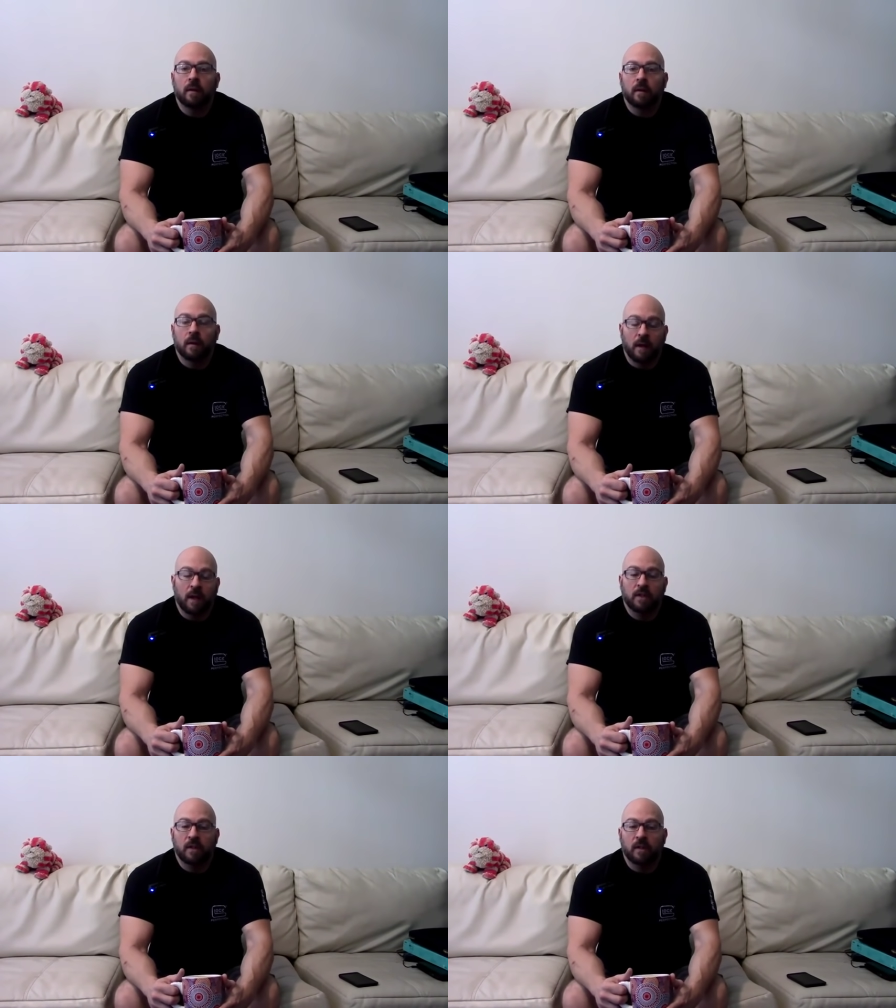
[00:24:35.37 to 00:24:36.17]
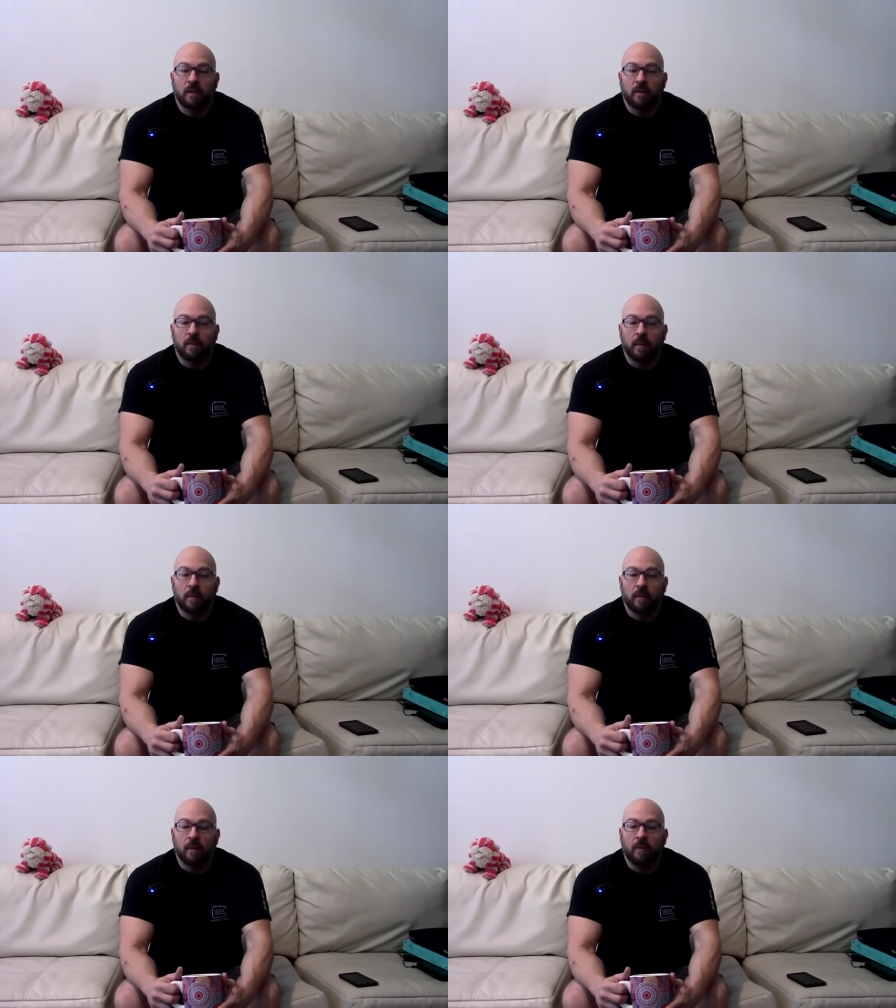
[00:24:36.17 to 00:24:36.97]
connections certain
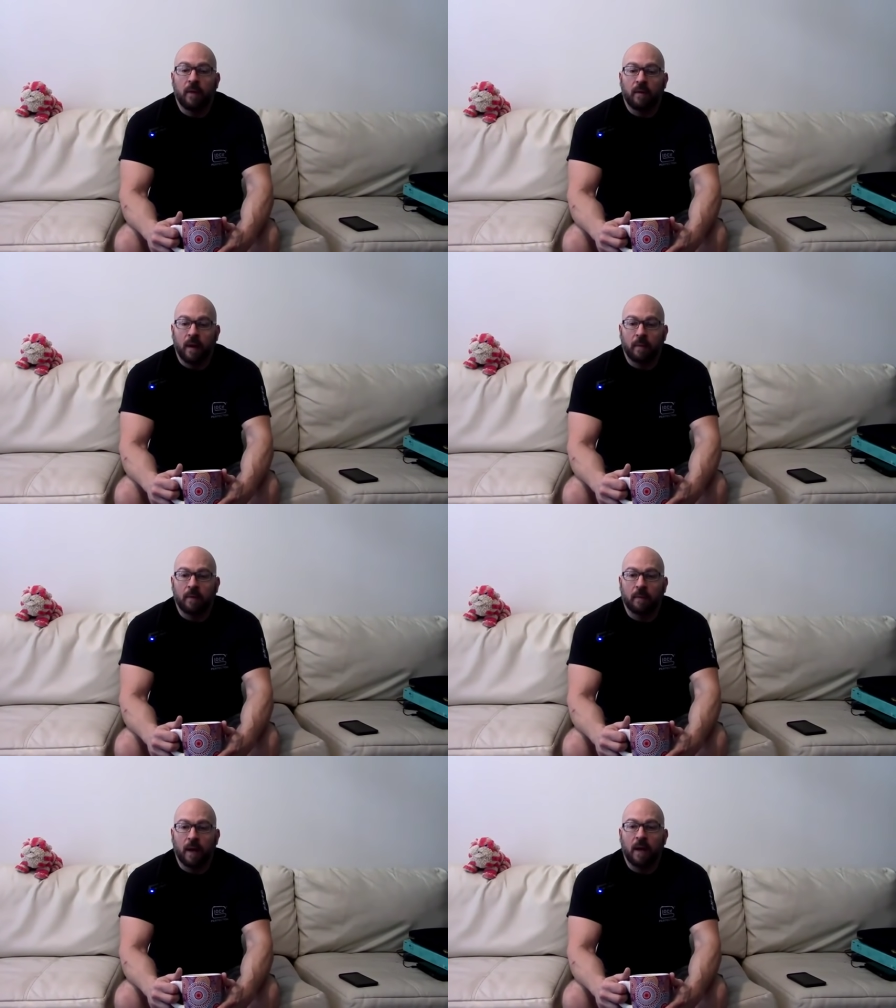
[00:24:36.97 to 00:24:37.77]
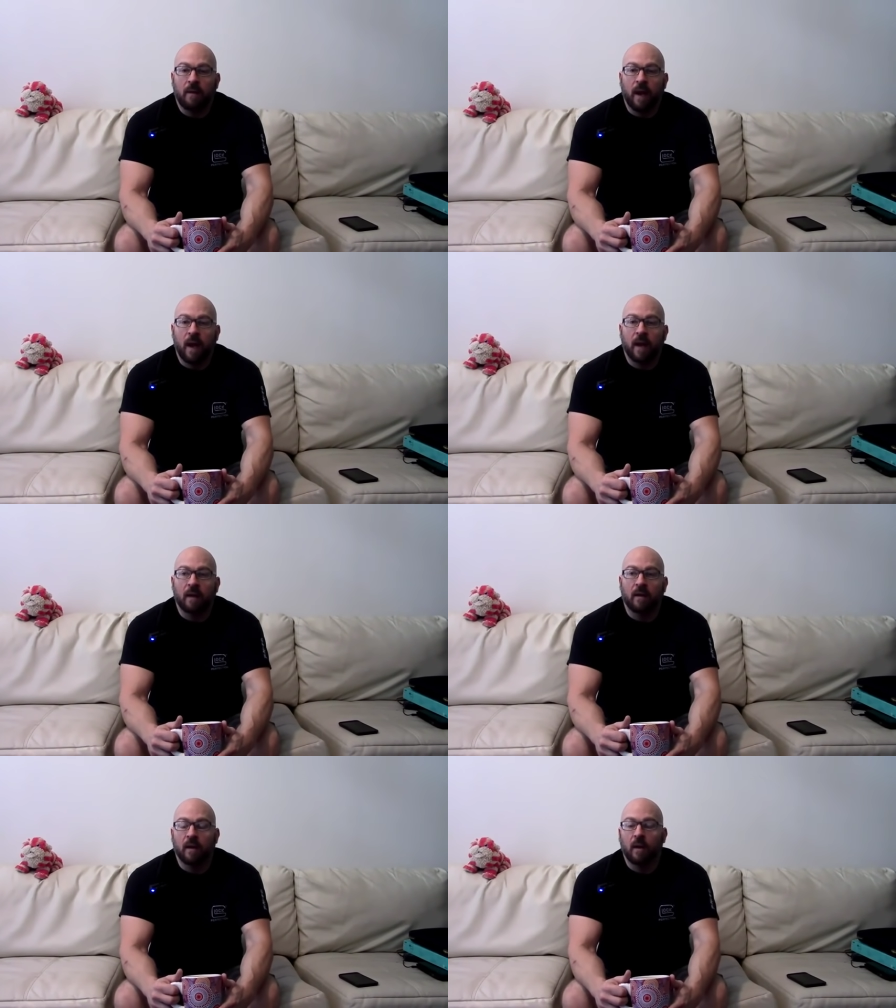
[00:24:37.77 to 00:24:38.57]
members of my families might have
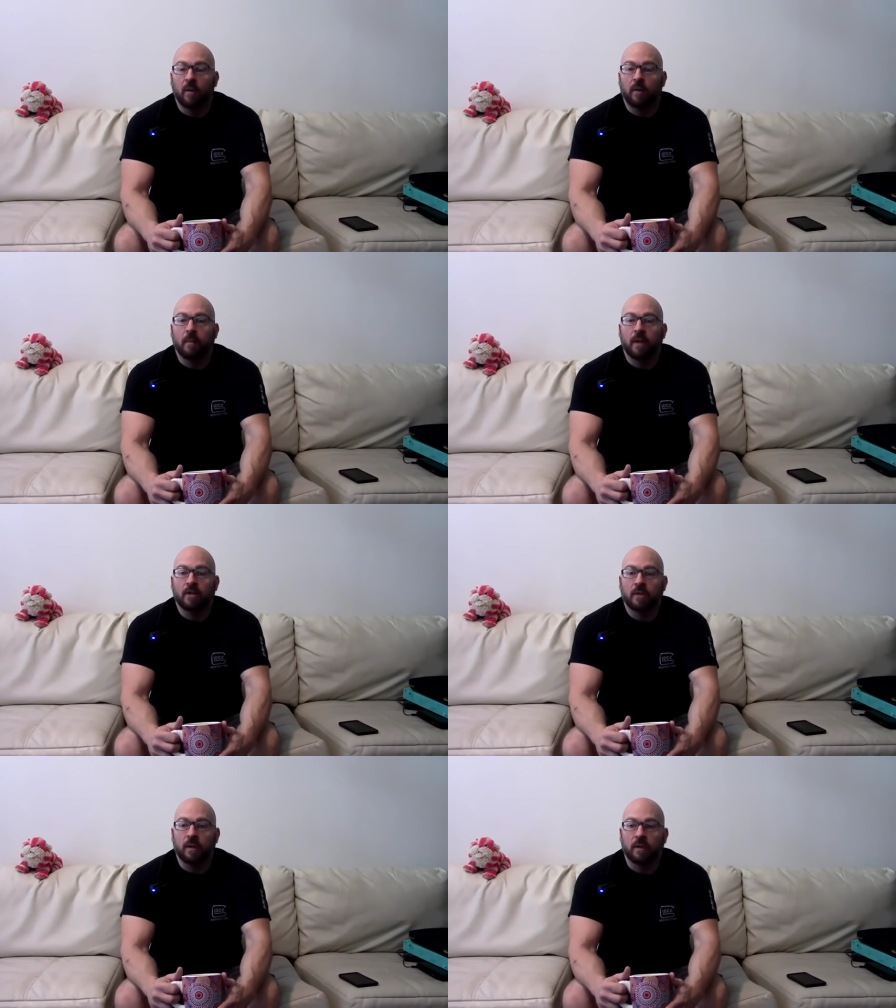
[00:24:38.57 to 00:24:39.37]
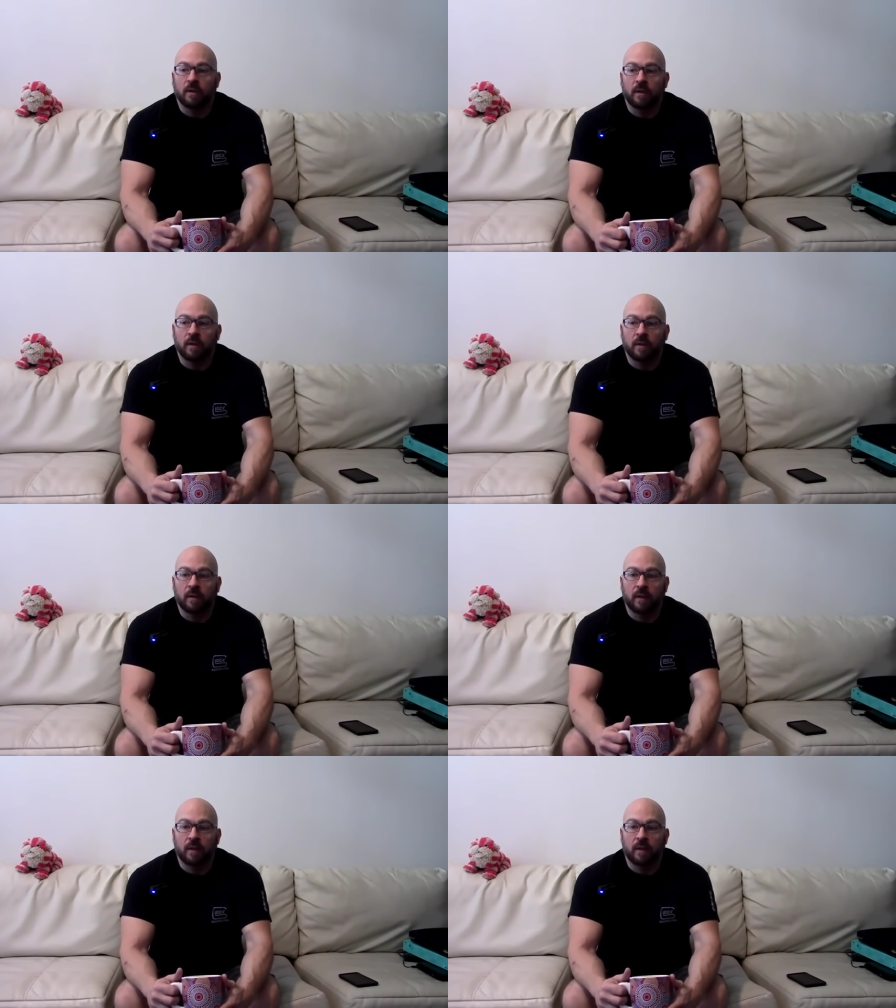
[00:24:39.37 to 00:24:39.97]
had, along with my shooting skills.